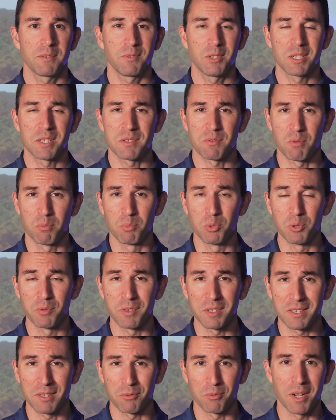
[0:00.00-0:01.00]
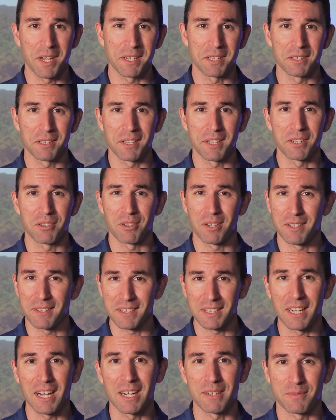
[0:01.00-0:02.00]
of it as removing the regulator on
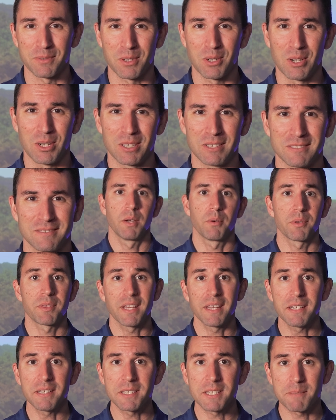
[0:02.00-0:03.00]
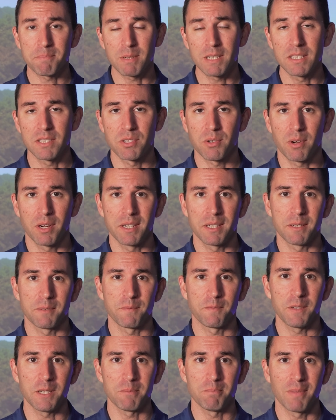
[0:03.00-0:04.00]
the golf cart. Now, with any speed training,
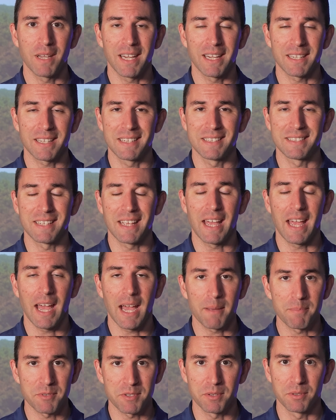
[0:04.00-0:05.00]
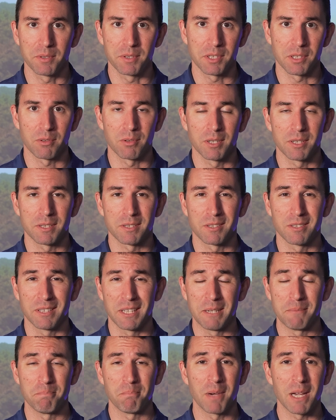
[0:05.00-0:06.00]
feedback is absolutely critical.
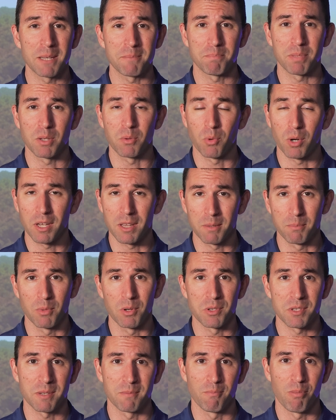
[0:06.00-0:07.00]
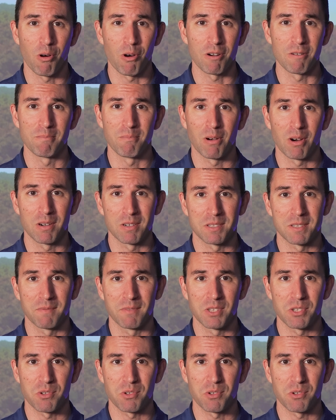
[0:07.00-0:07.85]
It might be one of the most important parts of the